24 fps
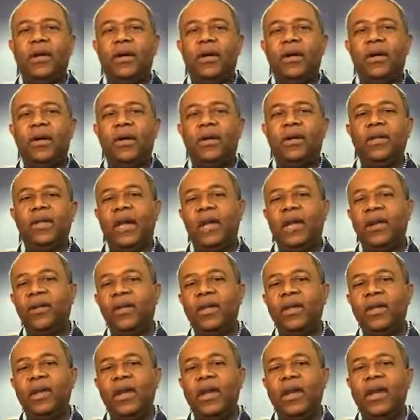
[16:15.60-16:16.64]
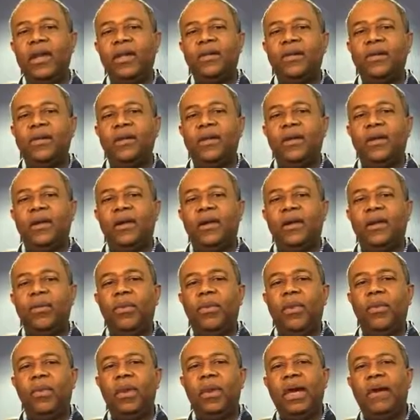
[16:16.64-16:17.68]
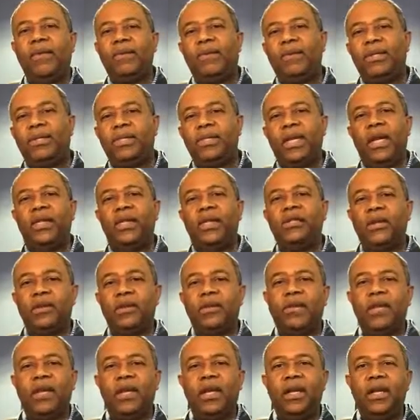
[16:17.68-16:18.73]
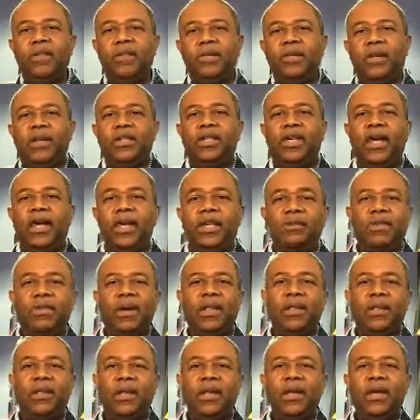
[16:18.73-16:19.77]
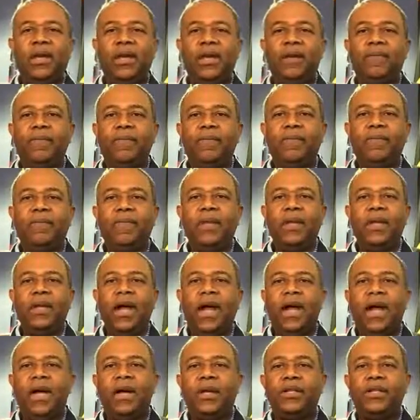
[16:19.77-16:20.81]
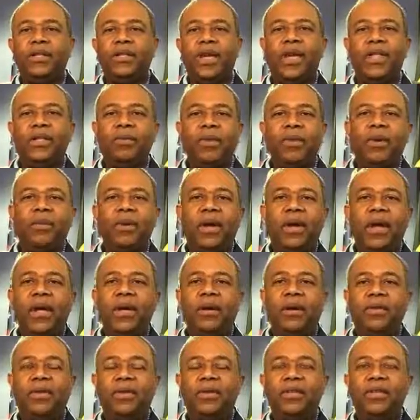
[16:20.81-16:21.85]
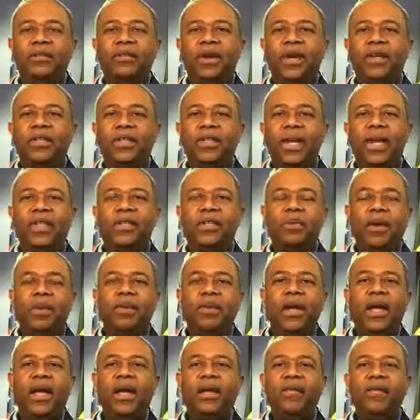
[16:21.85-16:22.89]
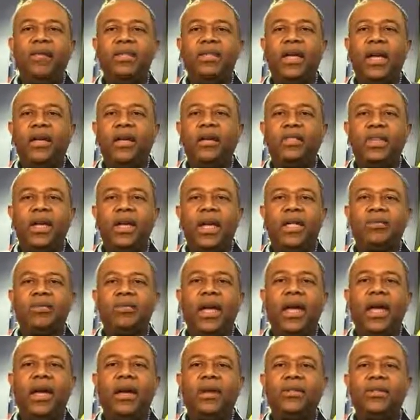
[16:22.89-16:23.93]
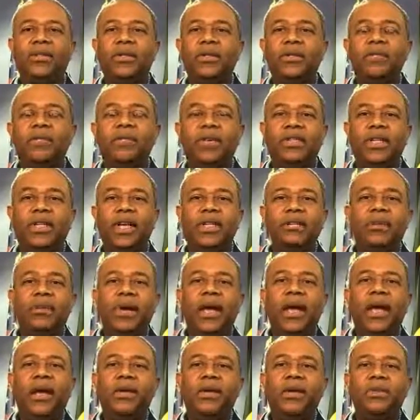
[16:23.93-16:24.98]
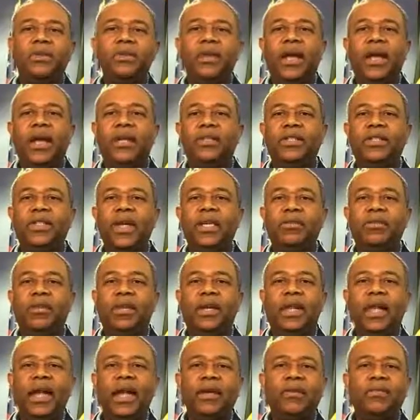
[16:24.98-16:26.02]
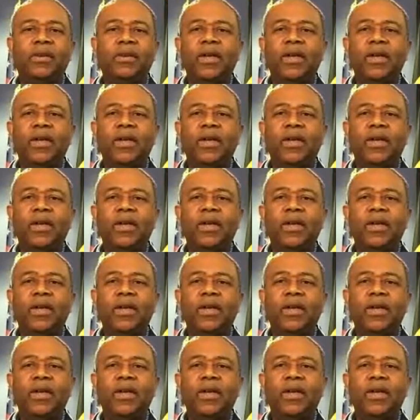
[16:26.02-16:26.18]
Uh, not only that, uh, but we have to change our thinking. If I change my thinking I can change my behaviors. If I change my behaviors, I can change my attitude. If I change my attitude, I can change my life.